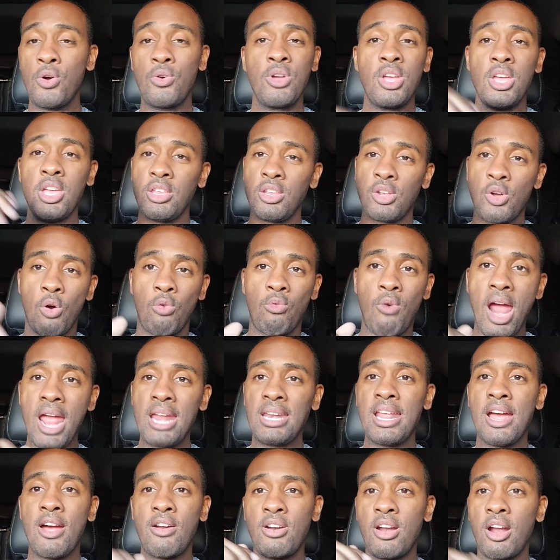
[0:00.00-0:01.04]
You go
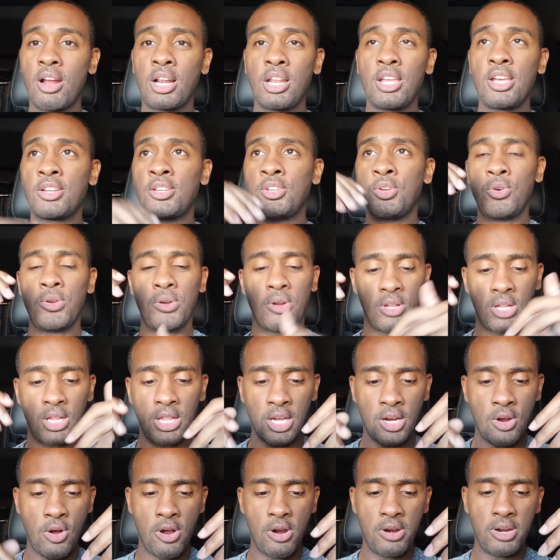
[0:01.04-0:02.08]
right down there, click
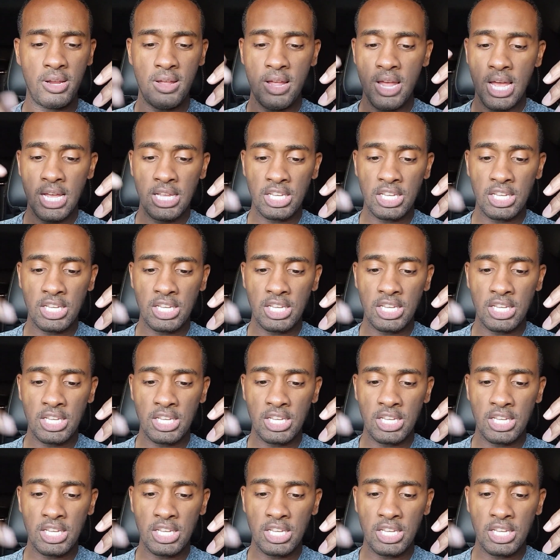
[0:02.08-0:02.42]
on it,